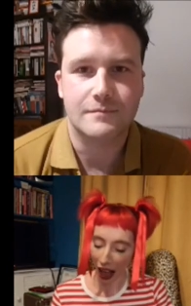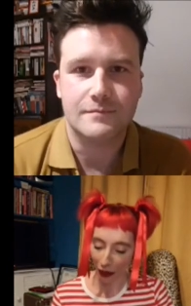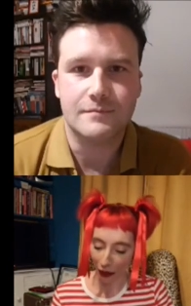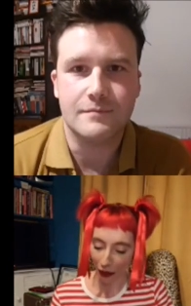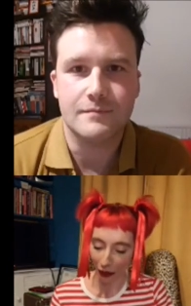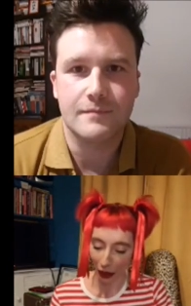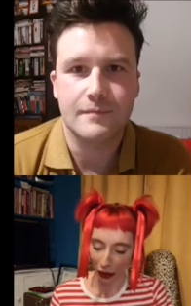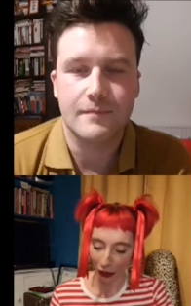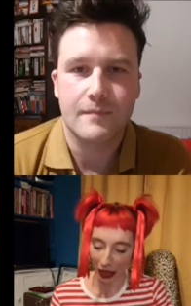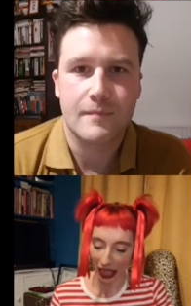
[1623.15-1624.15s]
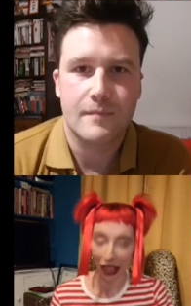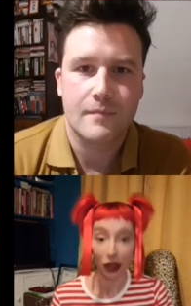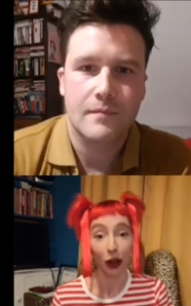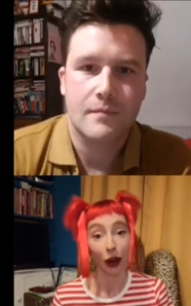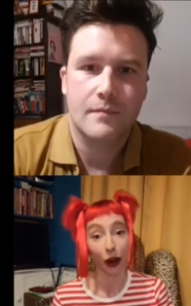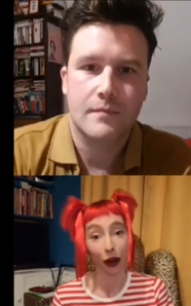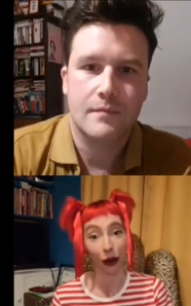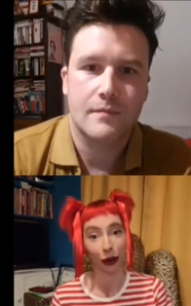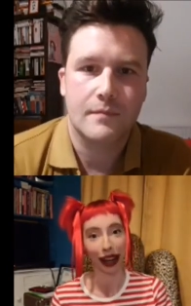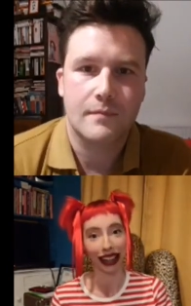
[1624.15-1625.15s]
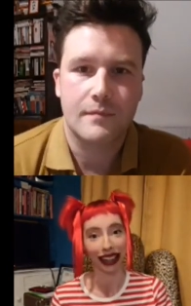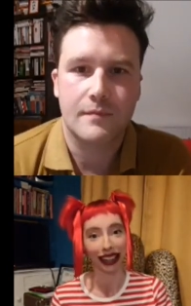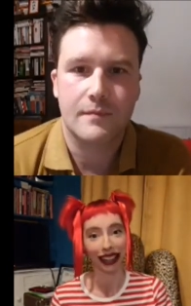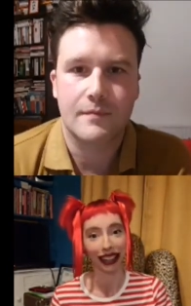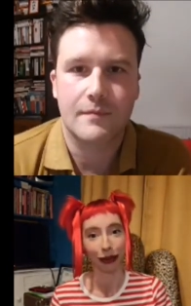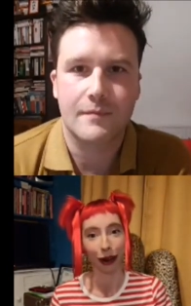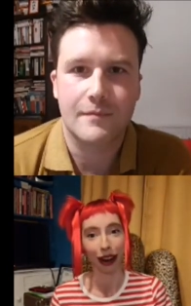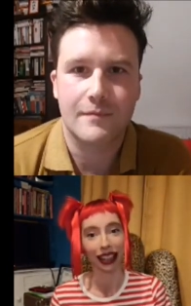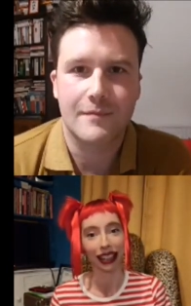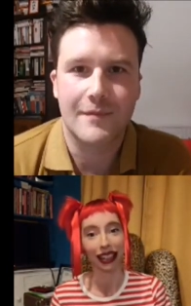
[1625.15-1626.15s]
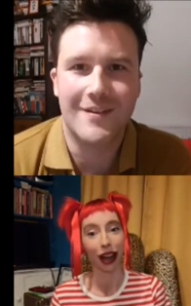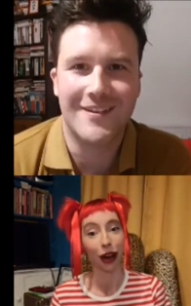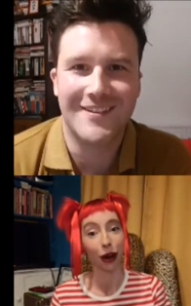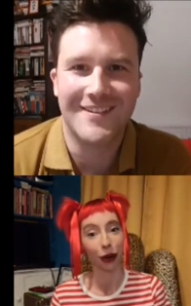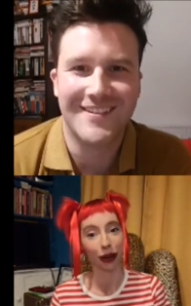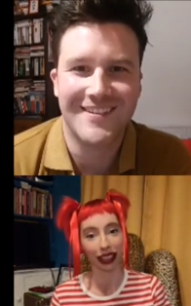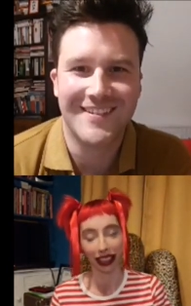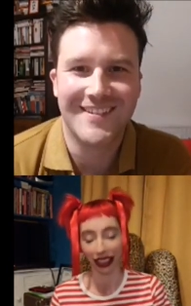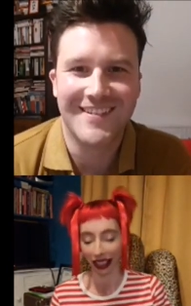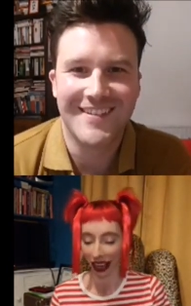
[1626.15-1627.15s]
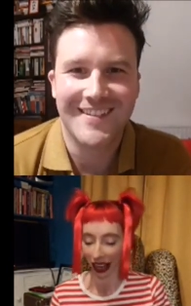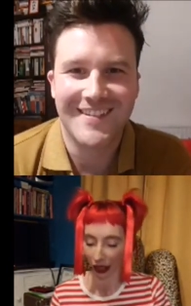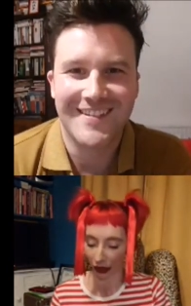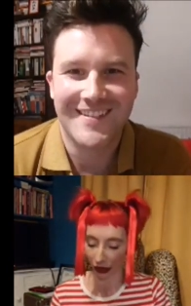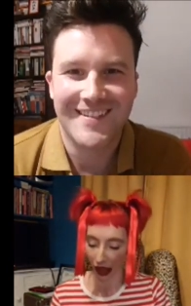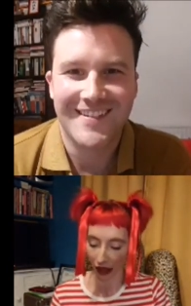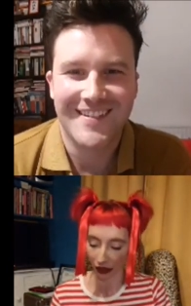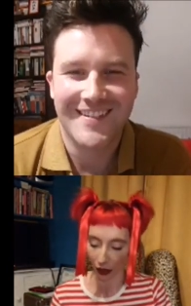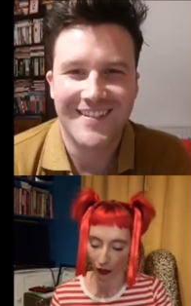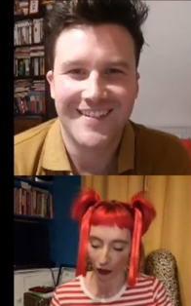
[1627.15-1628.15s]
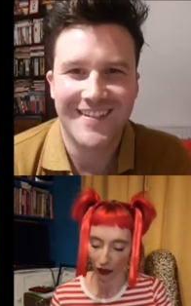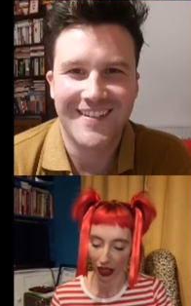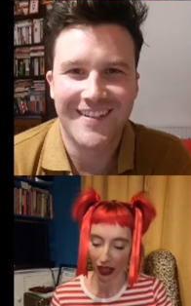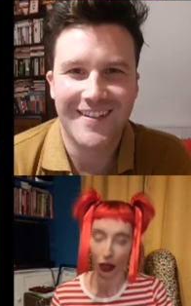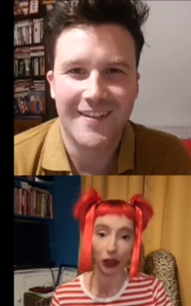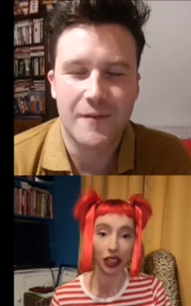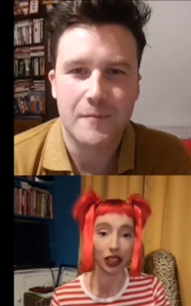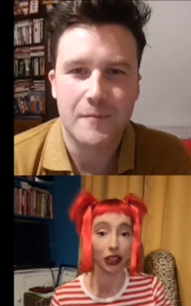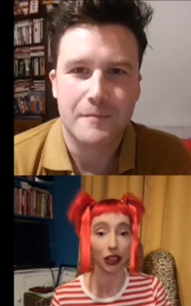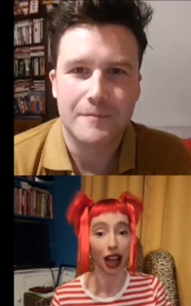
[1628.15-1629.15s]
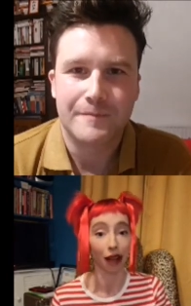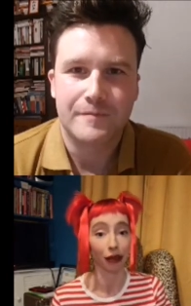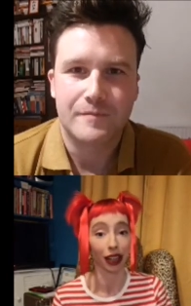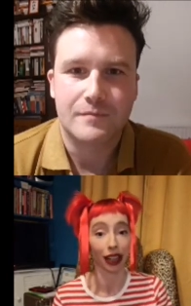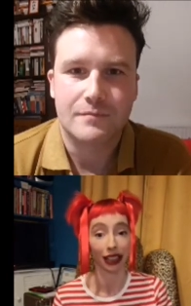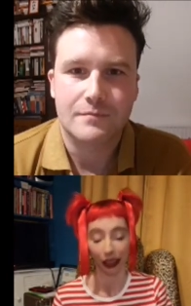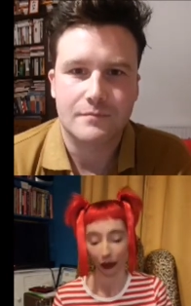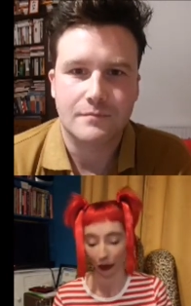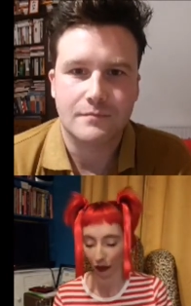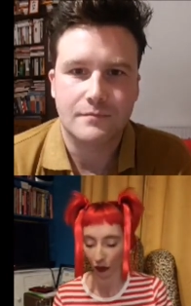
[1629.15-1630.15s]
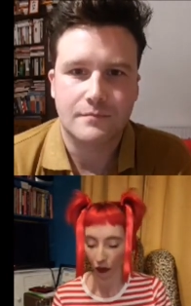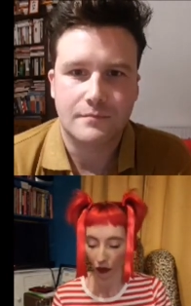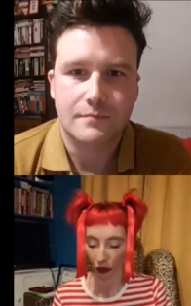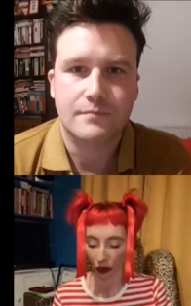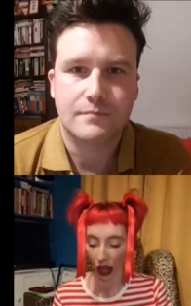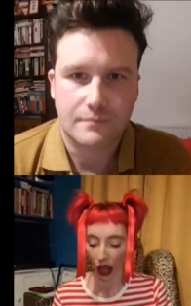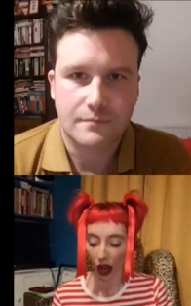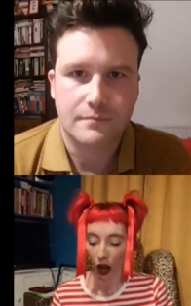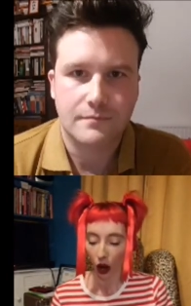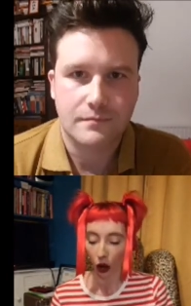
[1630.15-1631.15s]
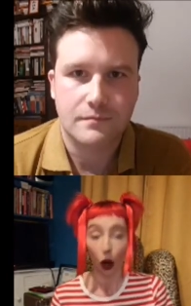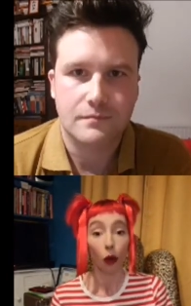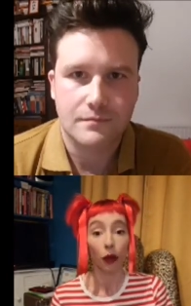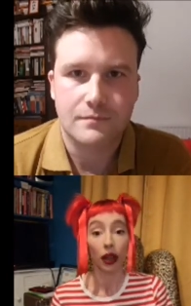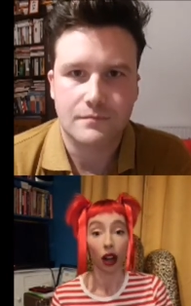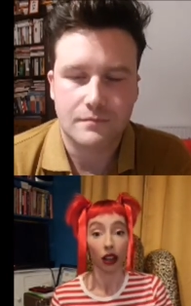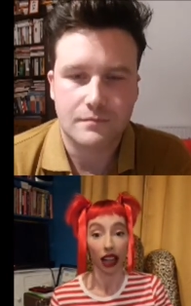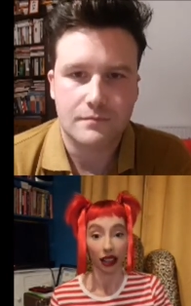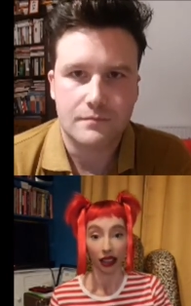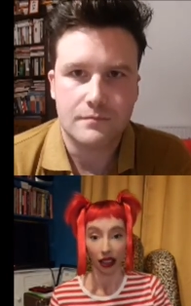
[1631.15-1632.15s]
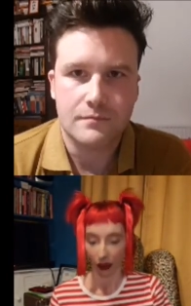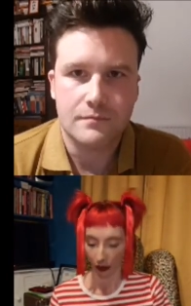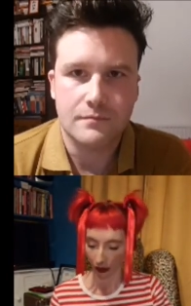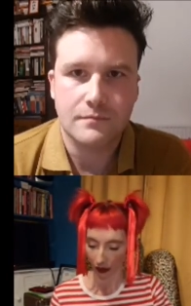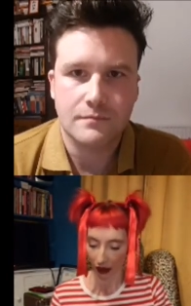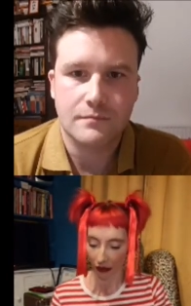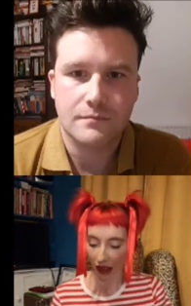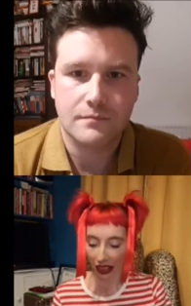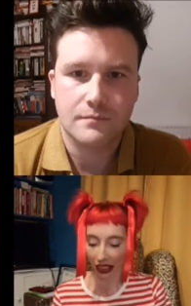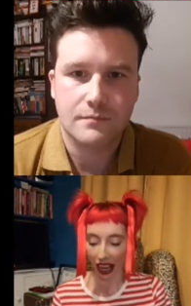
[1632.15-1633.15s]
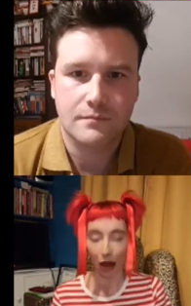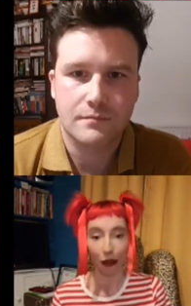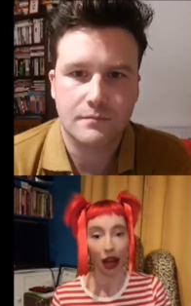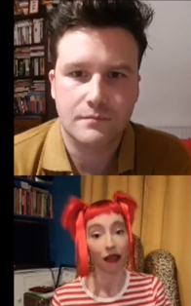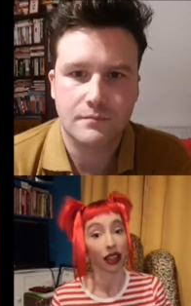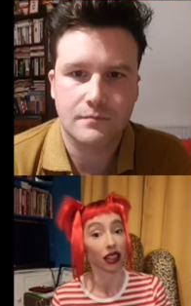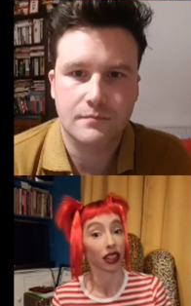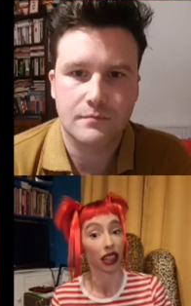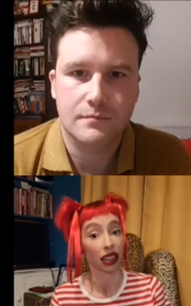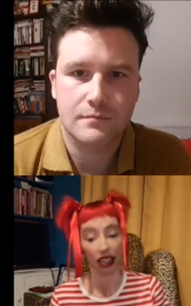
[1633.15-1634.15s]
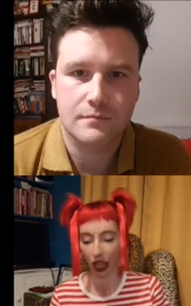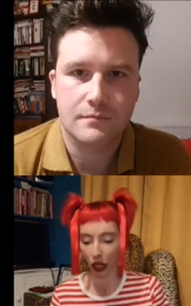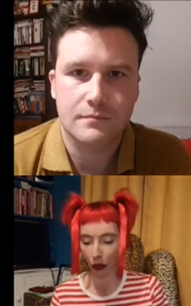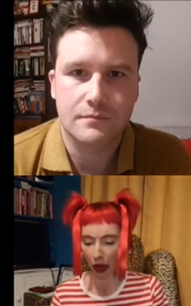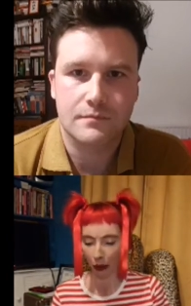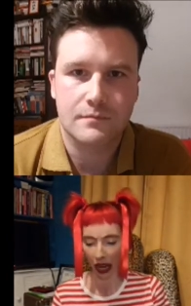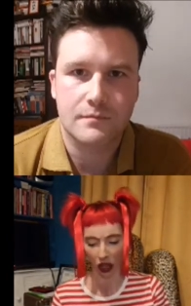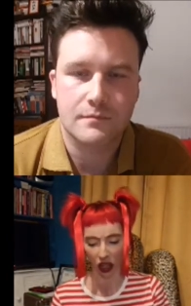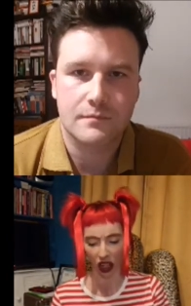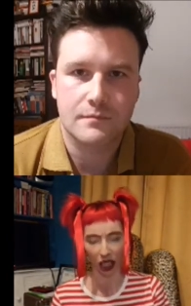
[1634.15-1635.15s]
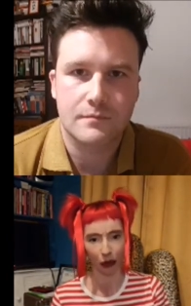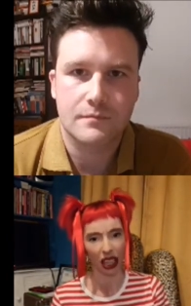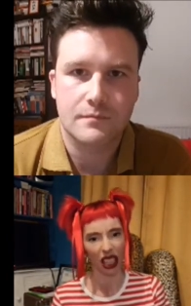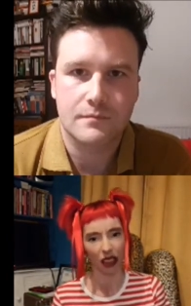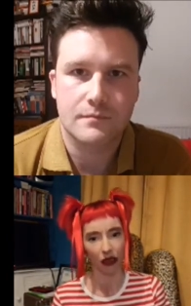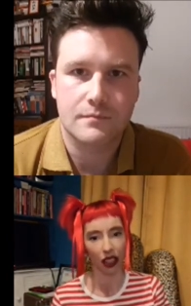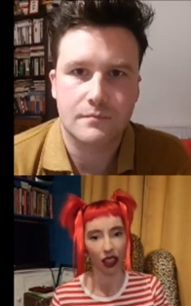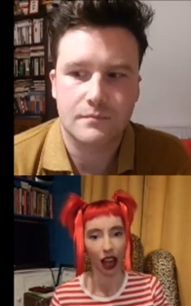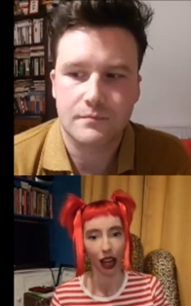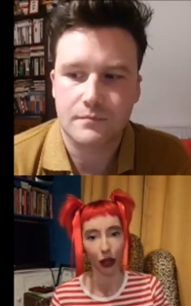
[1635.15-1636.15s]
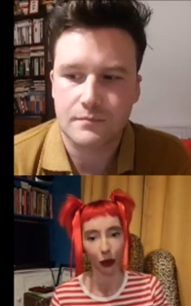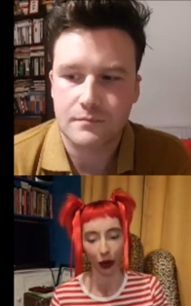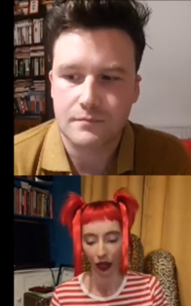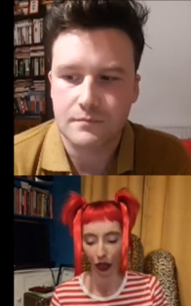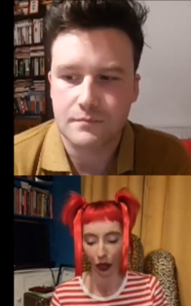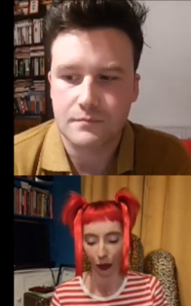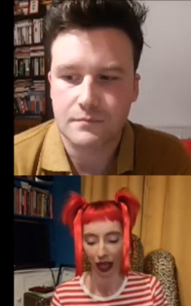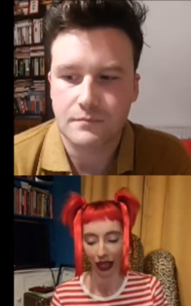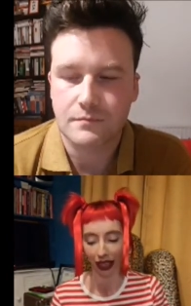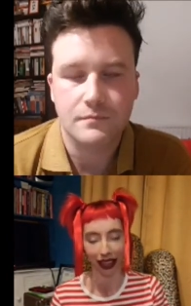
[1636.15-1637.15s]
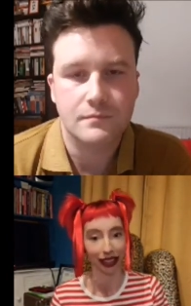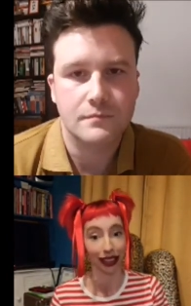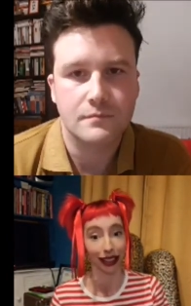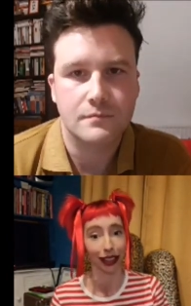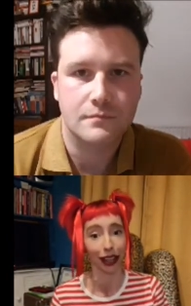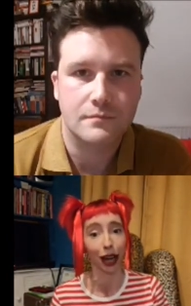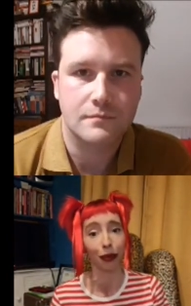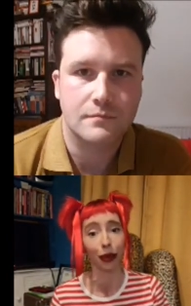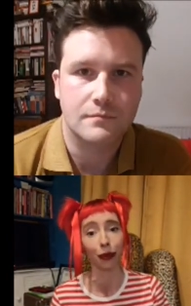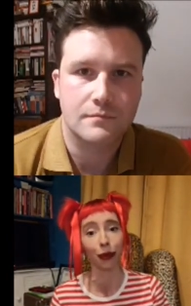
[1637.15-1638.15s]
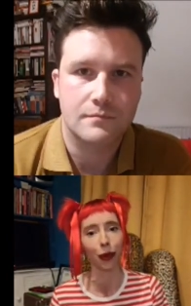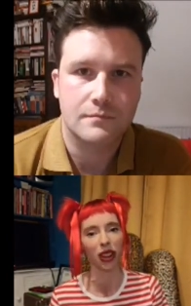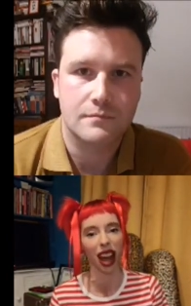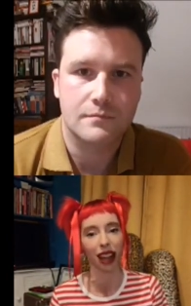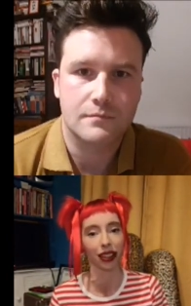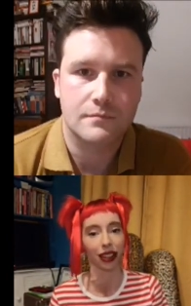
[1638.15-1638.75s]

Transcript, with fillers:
Speaker 1: Put me in your hallway where I can stare awkwardly at you forever. It's called Digital Aphrodite. Call me goddess. Validate my vanity. Send me pictures. Missives signed with 3 kisses. Type them one-handed.